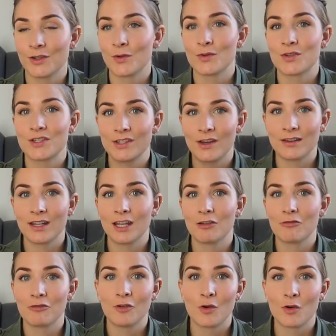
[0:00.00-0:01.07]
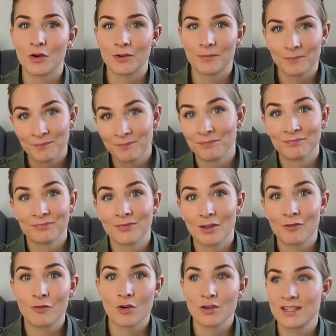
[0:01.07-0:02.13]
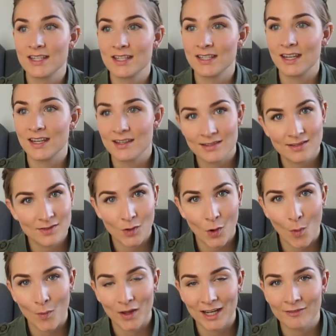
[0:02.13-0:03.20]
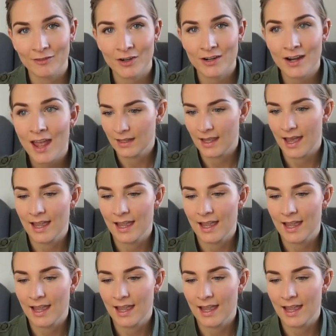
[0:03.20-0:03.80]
you know, studying for fourteen years or whatever.